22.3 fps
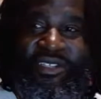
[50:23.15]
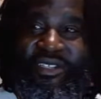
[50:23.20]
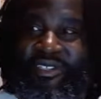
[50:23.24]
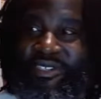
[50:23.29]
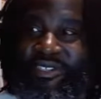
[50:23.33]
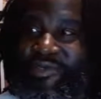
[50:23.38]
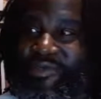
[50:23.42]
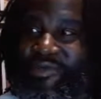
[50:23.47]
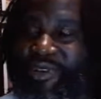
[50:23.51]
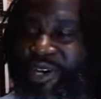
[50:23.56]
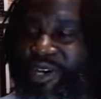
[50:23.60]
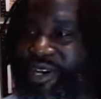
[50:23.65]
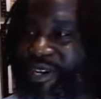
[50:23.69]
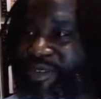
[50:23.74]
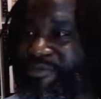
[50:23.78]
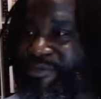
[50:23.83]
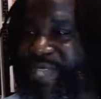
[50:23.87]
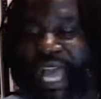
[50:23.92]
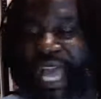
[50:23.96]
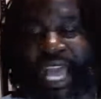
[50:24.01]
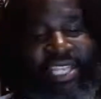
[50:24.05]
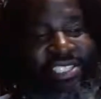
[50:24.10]

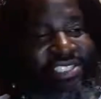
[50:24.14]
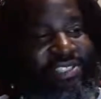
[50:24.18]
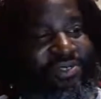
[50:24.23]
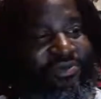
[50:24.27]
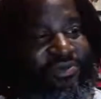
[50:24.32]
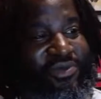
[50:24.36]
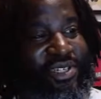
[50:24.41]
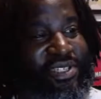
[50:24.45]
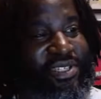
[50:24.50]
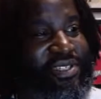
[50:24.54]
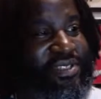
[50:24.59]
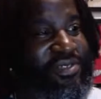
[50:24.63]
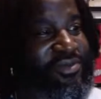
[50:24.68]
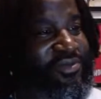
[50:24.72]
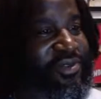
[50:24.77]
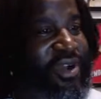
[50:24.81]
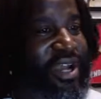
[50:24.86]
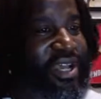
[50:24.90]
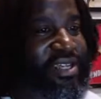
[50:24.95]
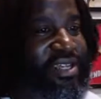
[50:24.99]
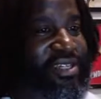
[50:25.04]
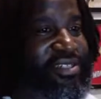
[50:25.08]
the ancient one,
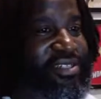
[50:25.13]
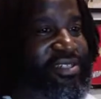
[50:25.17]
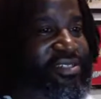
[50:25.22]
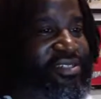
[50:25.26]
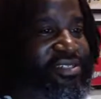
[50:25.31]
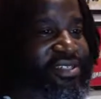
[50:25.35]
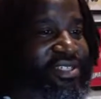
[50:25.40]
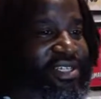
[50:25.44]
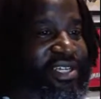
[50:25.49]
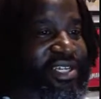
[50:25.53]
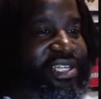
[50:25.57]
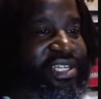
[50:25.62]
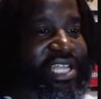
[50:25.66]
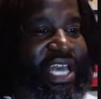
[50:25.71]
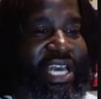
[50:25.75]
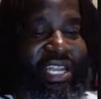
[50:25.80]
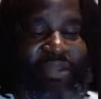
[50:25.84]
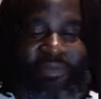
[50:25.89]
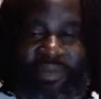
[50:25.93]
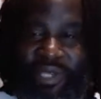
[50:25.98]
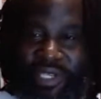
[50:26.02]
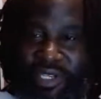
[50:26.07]
right?
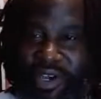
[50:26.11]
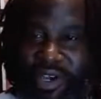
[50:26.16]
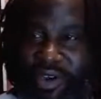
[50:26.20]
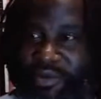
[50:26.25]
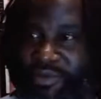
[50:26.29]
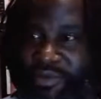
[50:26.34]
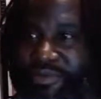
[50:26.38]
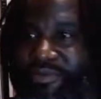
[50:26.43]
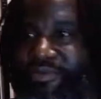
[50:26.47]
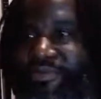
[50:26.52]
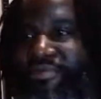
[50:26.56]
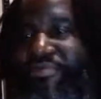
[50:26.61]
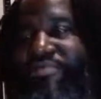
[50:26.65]
That'd be dope.